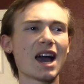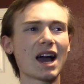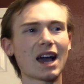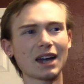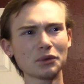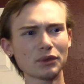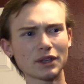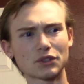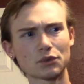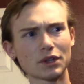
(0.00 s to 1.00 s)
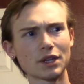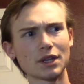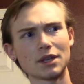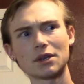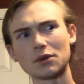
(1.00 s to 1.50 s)
I don't think it's
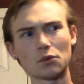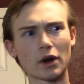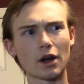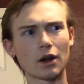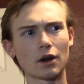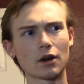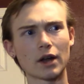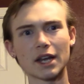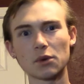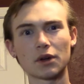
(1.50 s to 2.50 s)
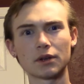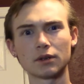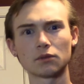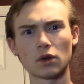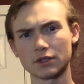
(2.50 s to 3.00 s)
really where
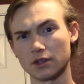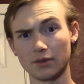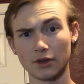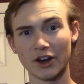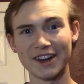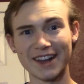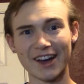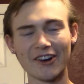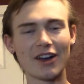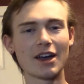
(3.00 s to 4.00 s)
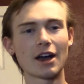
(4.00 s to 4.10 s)
anyone wants to be right now.